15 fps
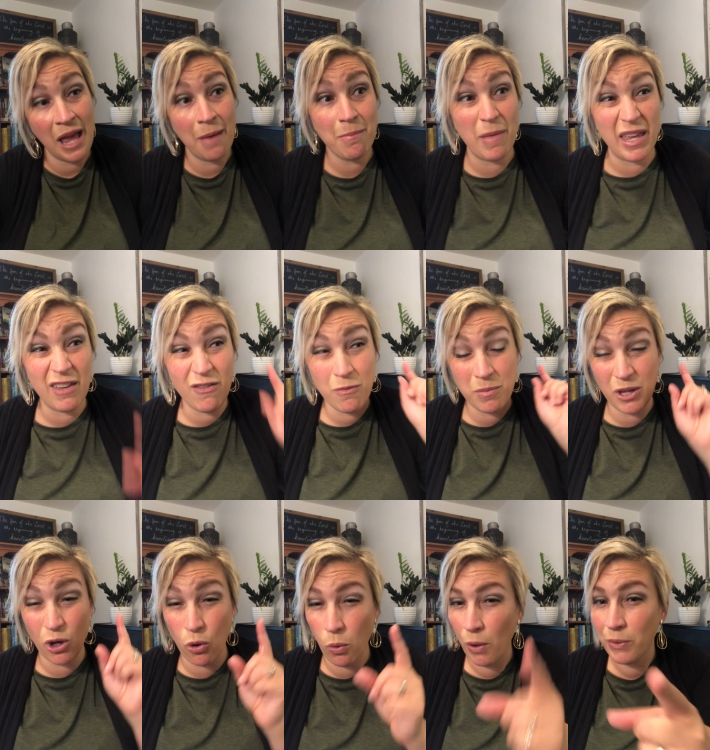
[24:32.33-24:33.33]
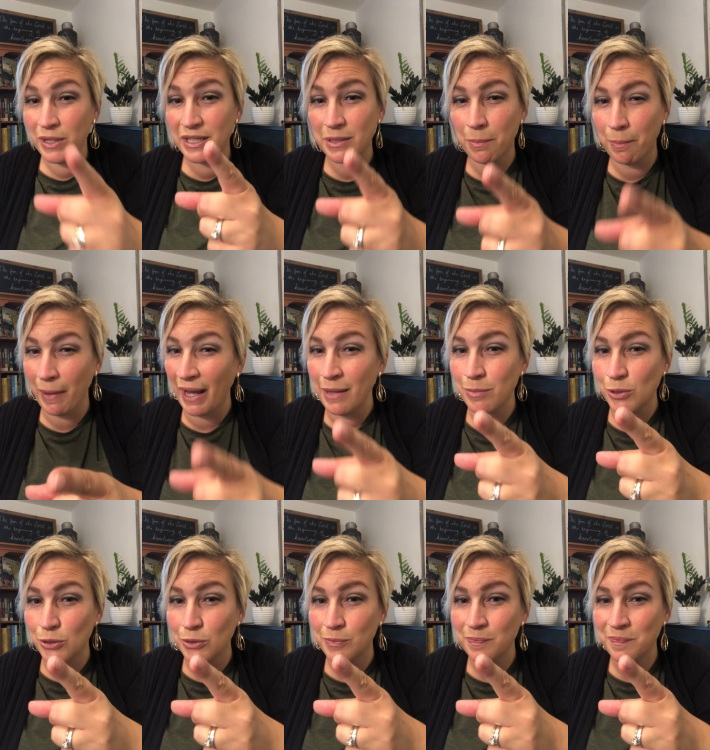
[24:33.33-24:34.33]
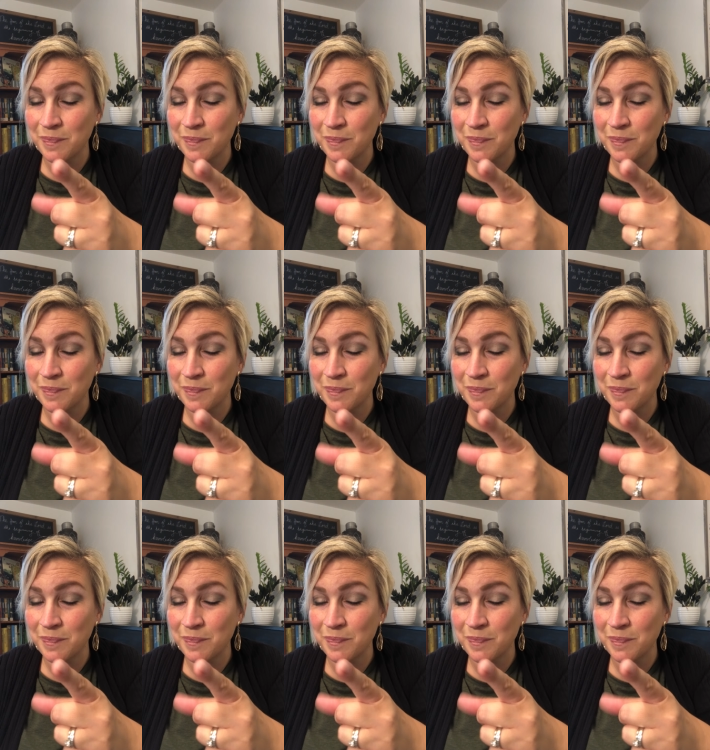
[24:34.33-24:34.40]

may even be quoting the Bible,